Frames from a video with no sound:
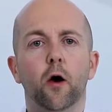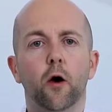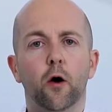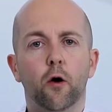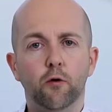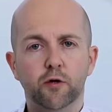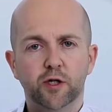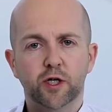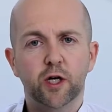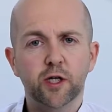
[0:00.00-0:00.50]

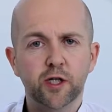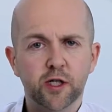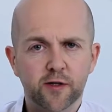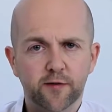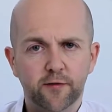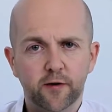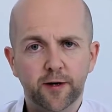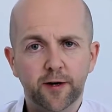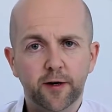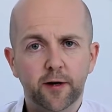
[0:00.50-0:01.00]

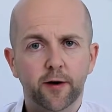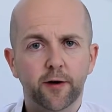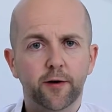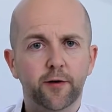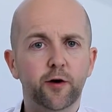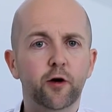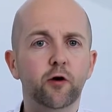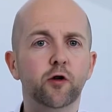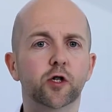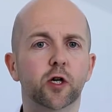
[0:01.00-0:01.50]
Alternatively,
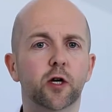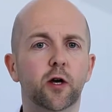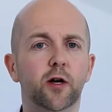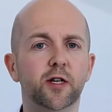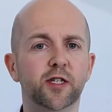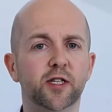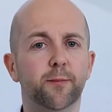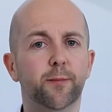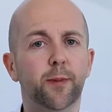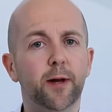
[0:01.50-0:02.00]
neutralize
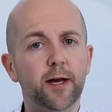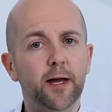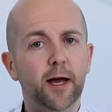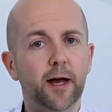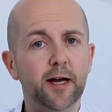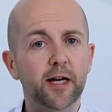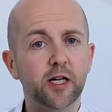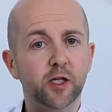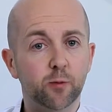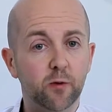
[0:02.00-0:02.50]
the
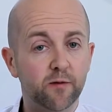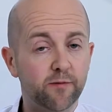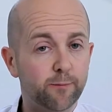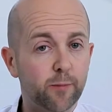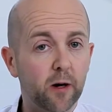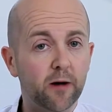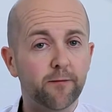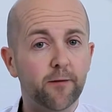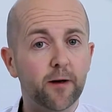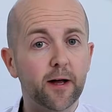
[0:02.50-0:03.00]
pH with
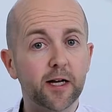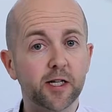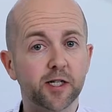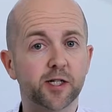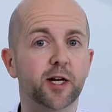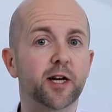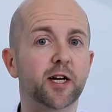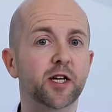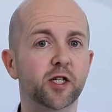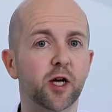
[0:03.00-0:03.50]
buffer
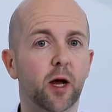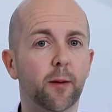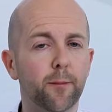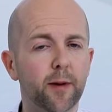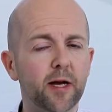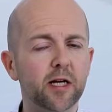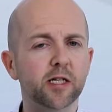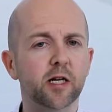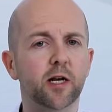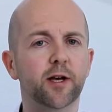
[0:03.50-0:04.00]
exchange
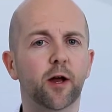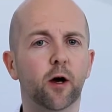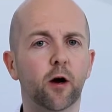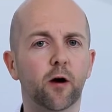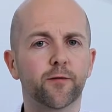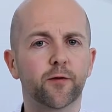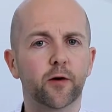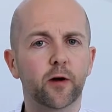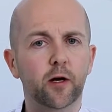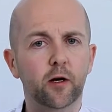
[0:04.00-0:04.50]
immediately
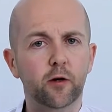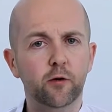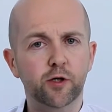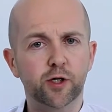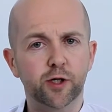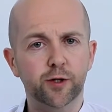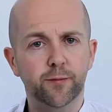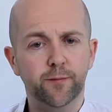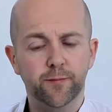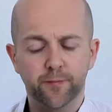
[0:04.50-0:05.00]
after
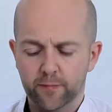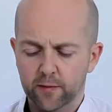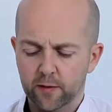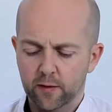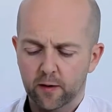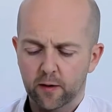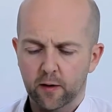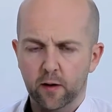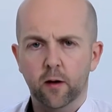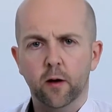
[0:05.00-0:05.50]
elution,
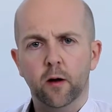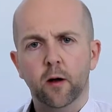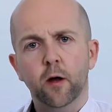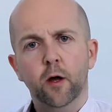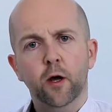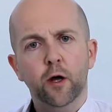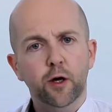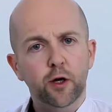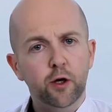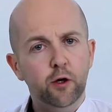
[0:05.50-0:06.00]

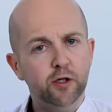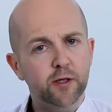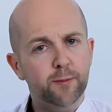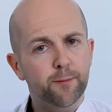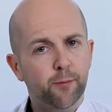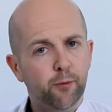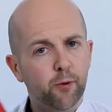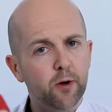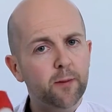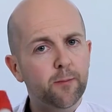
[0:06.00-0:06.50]
using
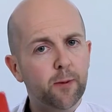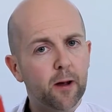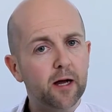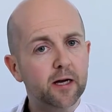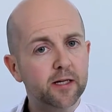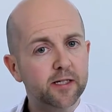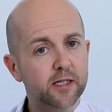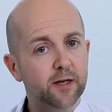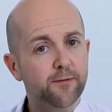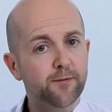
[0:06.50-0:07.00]
pre-packed
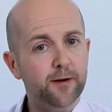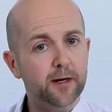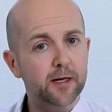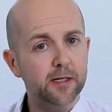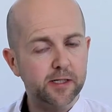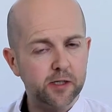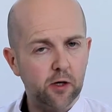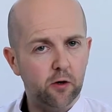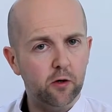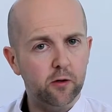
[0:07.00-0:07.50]

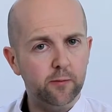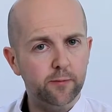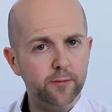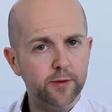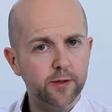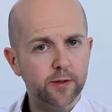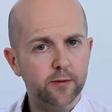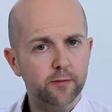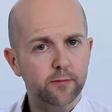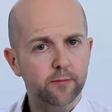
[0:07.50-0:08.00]
Cefidex
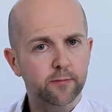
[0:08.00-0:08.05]
columns.